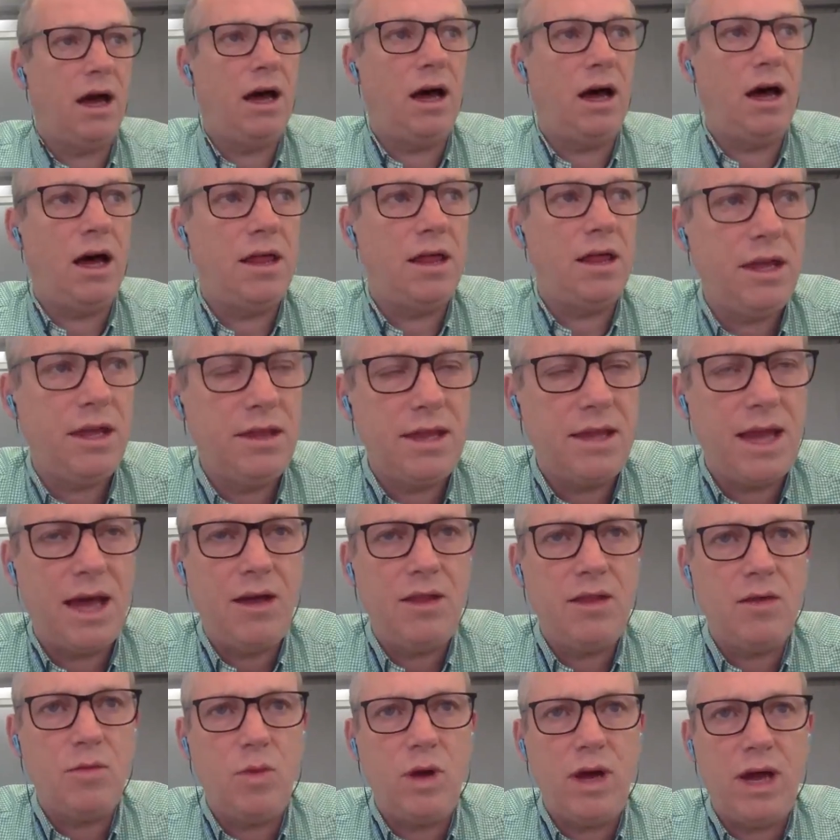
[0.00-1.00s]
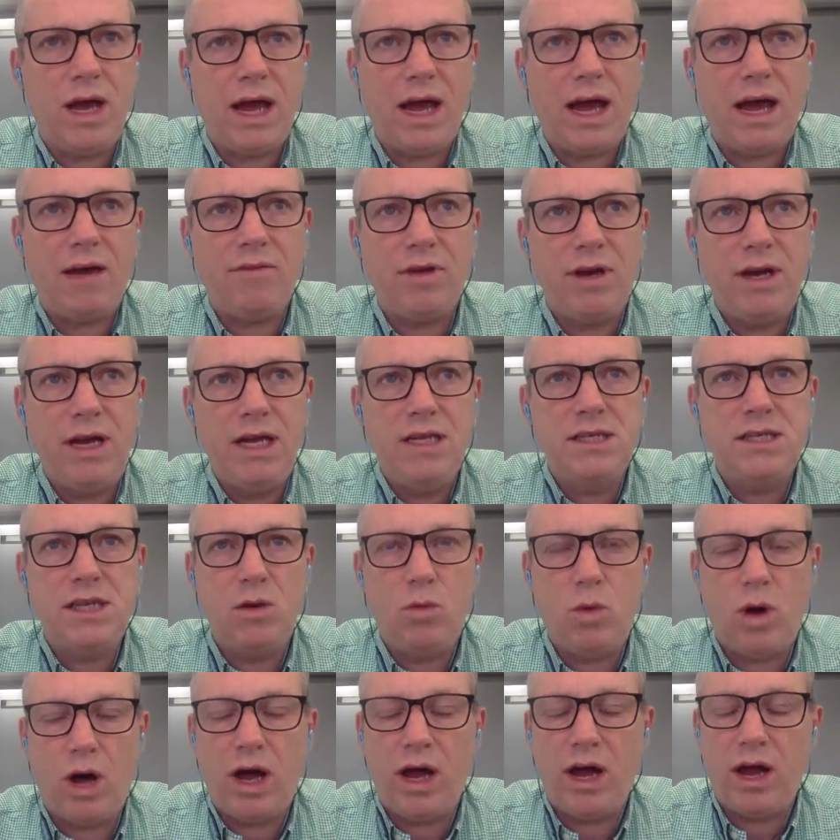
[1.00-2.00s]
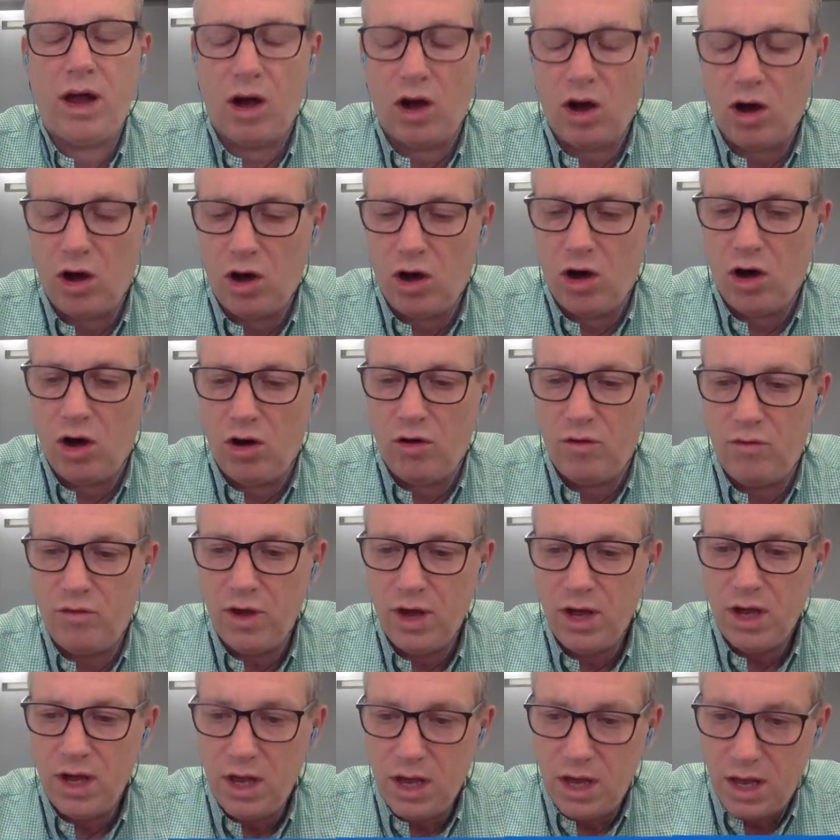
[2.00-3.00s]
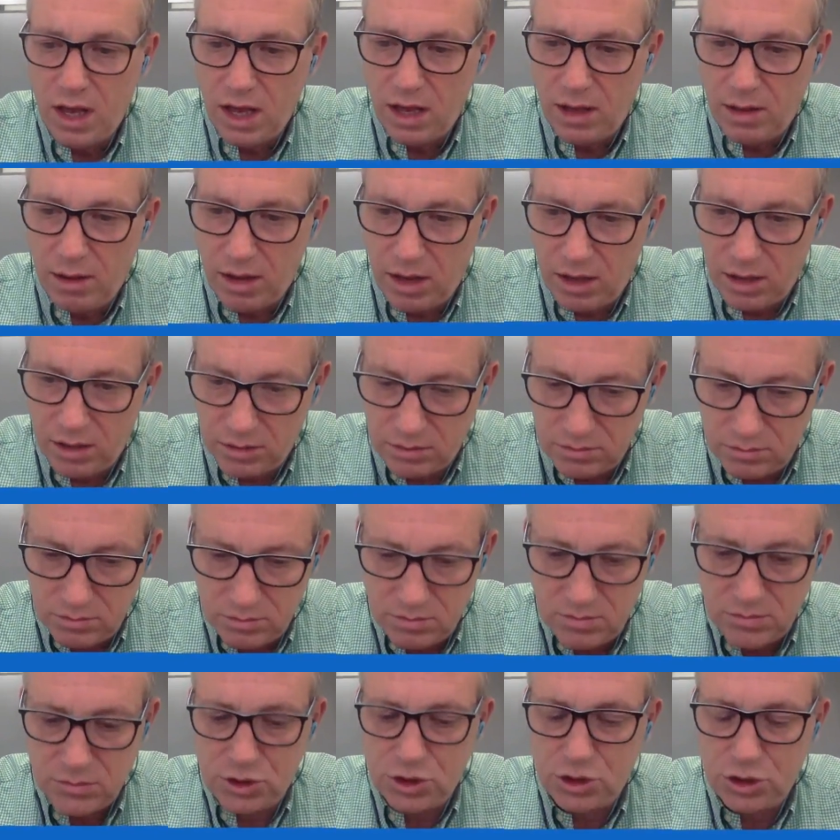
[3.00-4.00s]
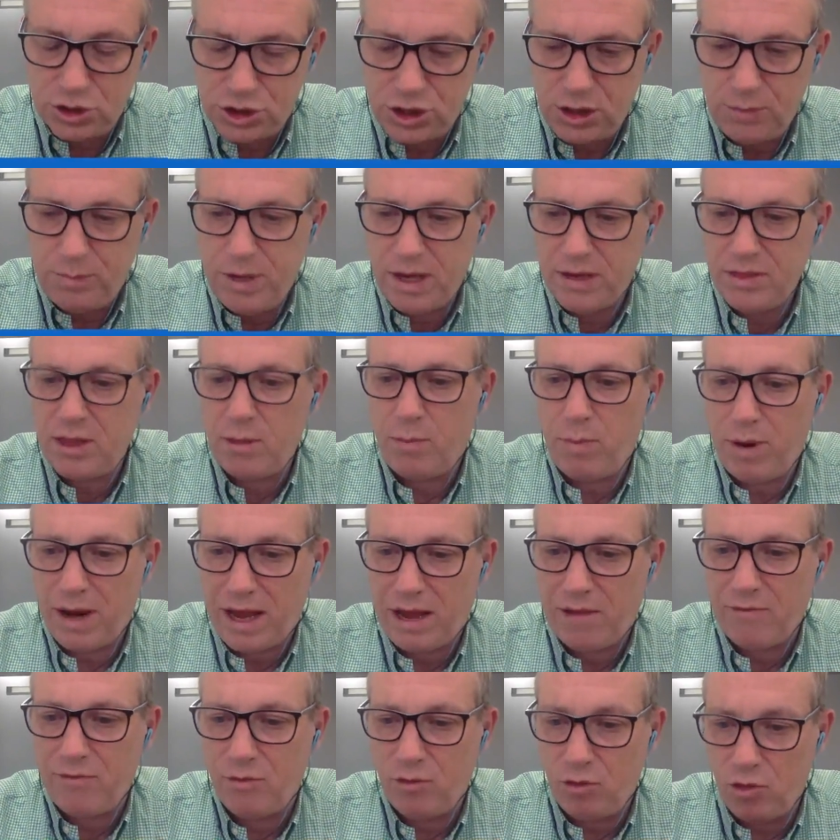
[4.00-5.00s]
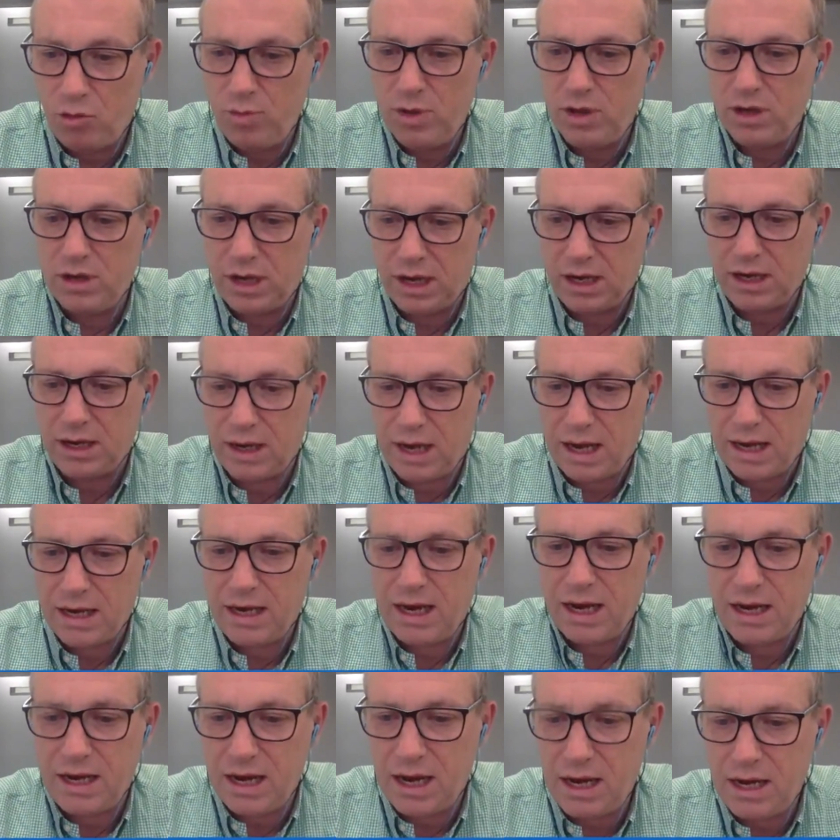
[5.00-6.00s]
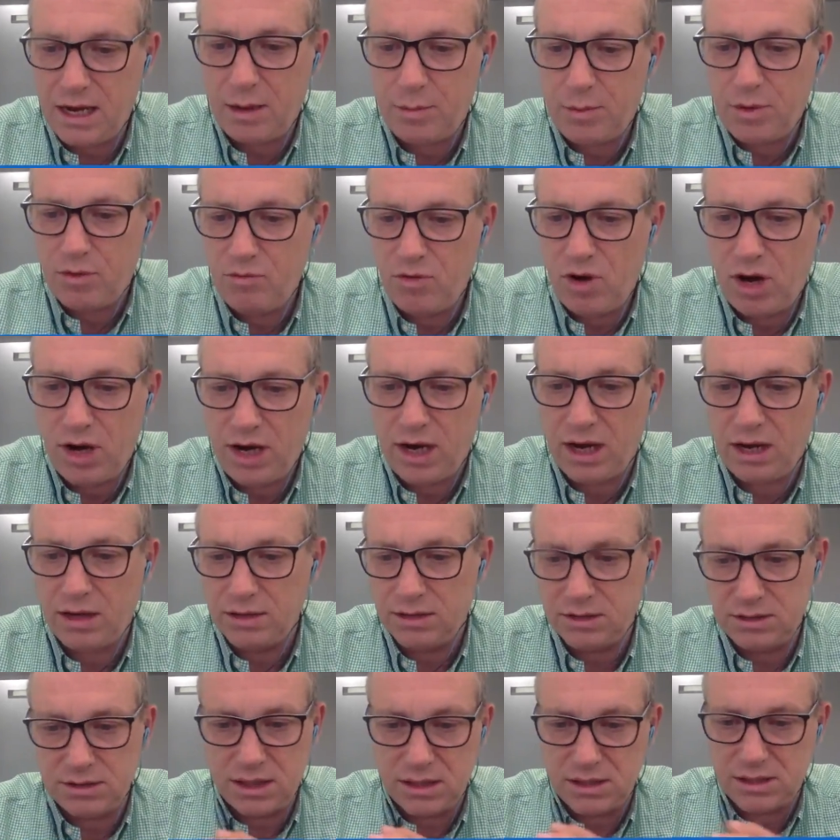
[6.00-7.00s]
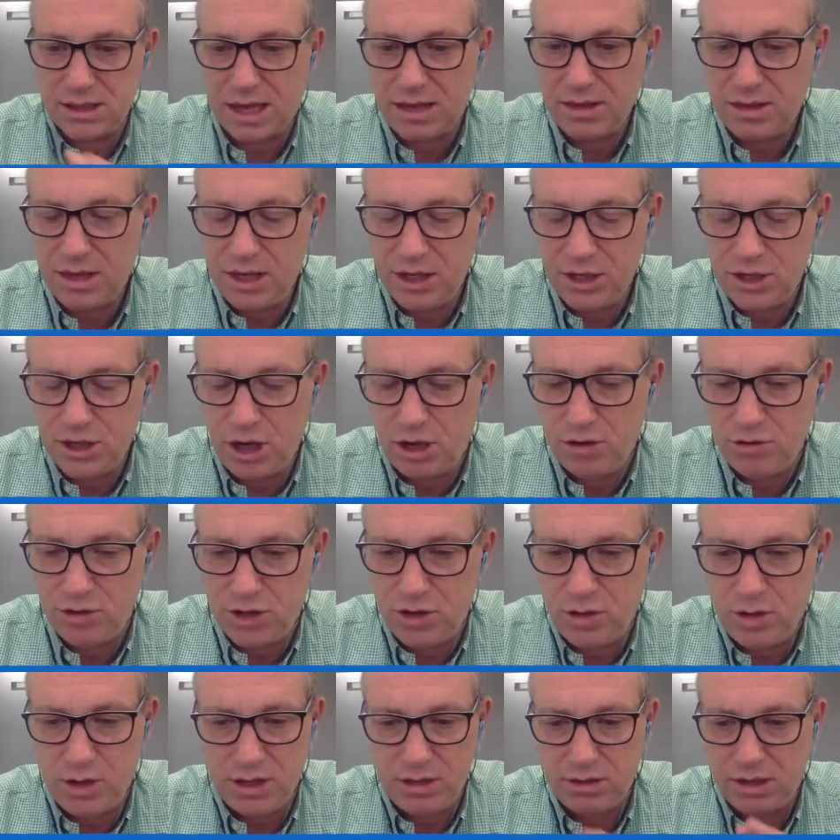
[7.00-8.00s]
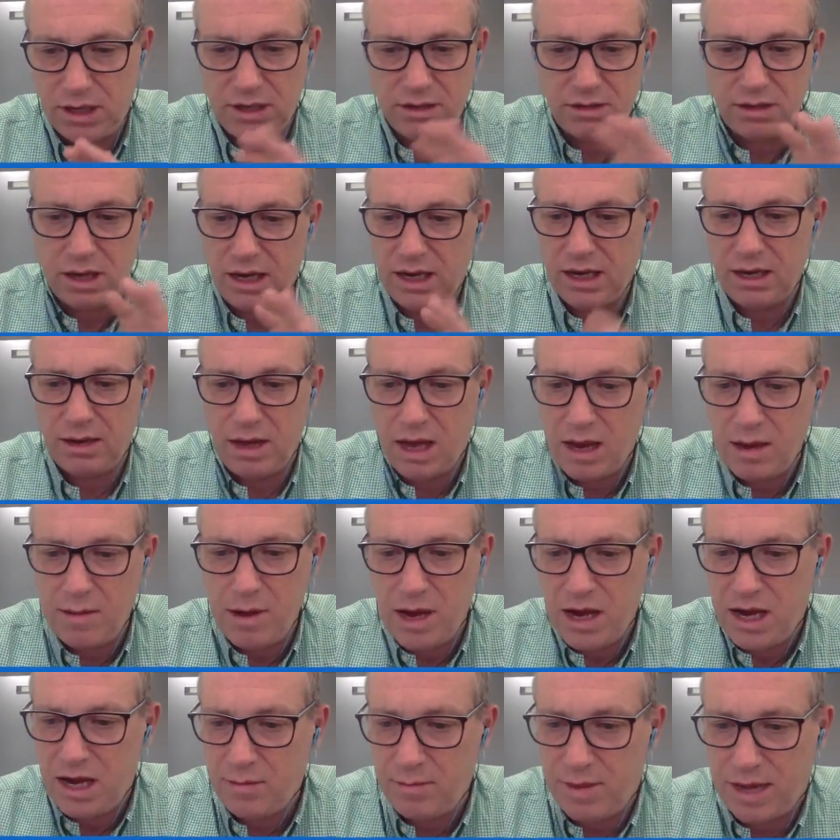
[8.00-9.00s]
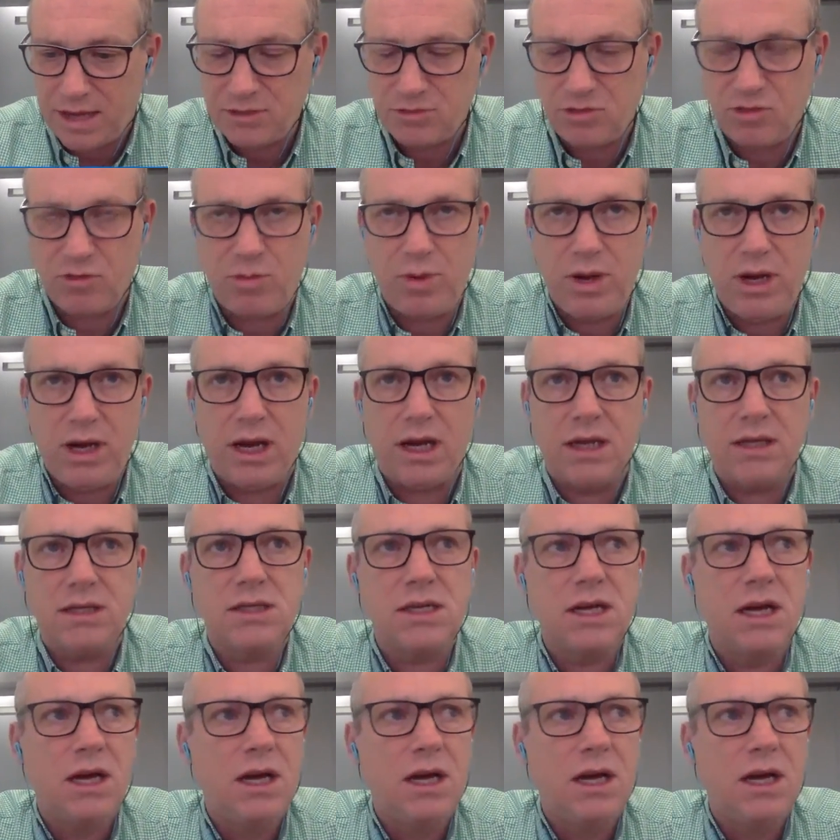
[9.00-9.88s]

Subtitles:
think now that we have an easy way of shipping the platform and getting it up and running, as Anthony showed you in a matter of minutes,